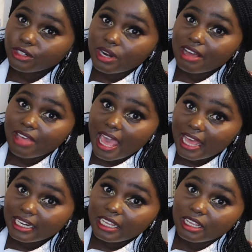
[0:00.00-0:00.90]
don't have
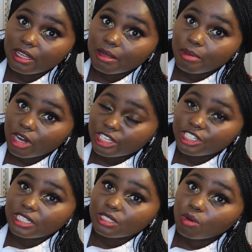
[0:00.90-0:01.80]
any
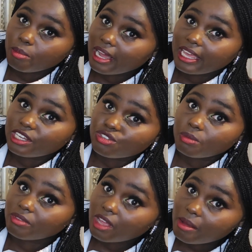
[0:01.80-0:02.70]
purchase or buying history
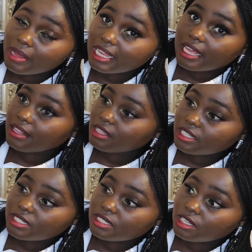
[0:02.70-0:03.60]
with Hermes, and
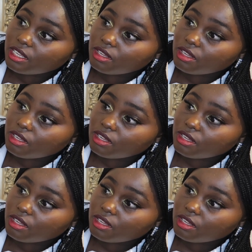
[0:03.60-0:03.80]
this